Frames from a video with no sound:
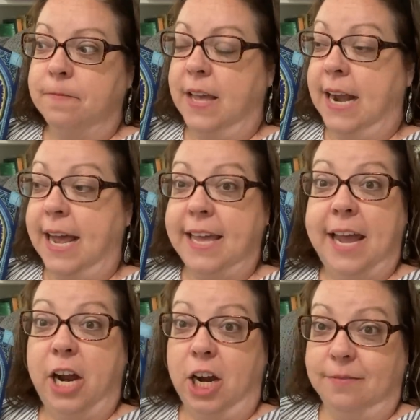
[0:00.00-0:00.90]
And I
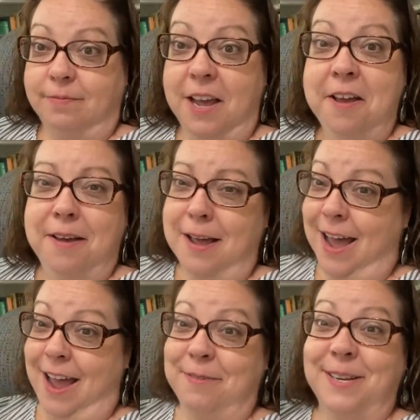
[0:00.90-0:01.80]
care.
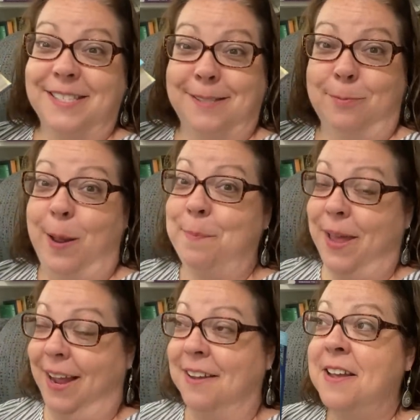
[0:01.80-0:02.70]
I was
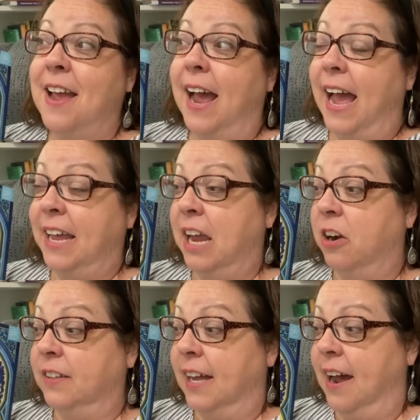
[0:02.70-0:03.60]
weeping. I
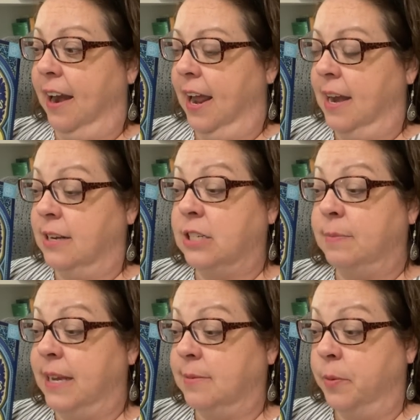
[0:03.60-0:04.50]
care a lot. And it just
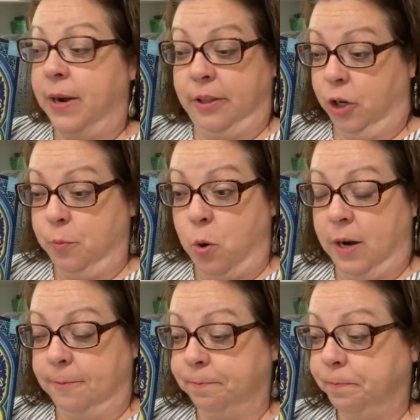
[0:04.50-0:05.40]
makes me want to learn
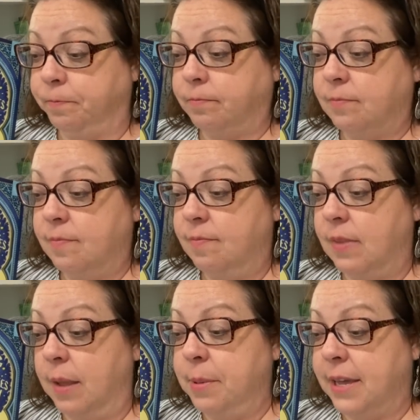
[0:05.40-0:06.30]
more.
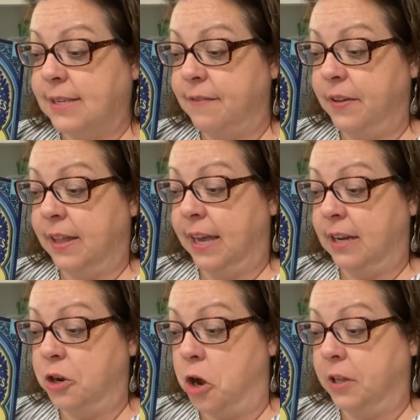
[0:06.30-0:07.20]
Because I feel like
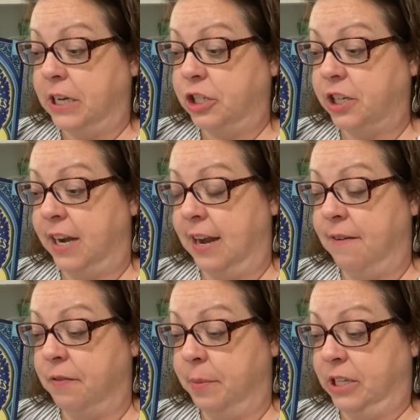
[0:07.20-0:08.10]
knowledge and
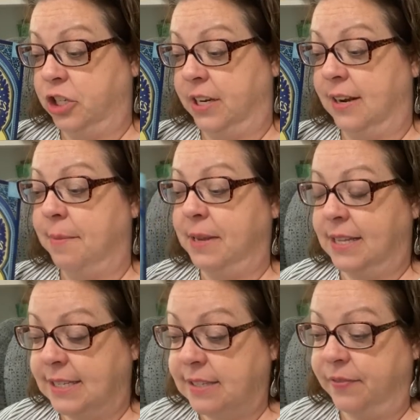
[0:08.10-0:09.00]
information, I mean,
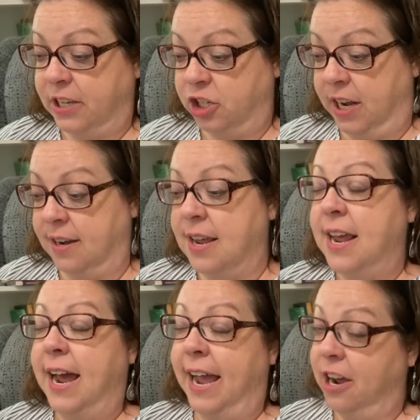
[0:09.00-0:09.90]
this is fiction.
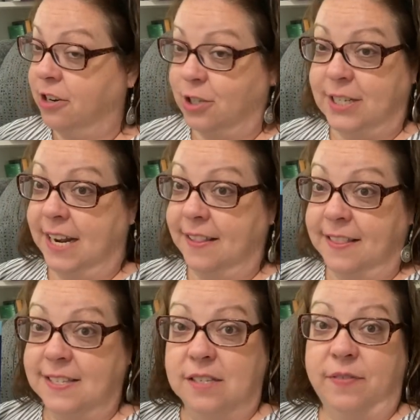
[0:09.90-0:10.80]
I understand
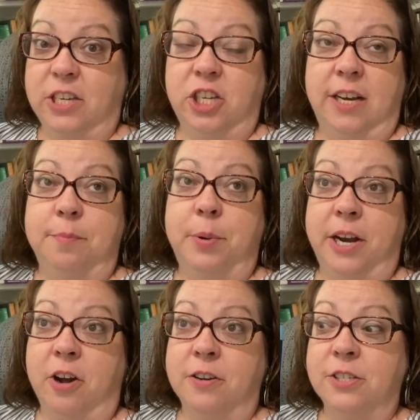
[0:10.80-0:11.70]
that this is fiction,
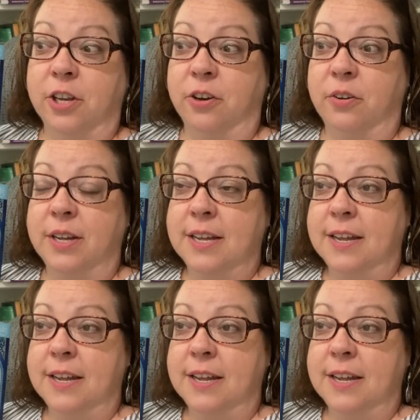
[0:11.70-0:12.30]
but it also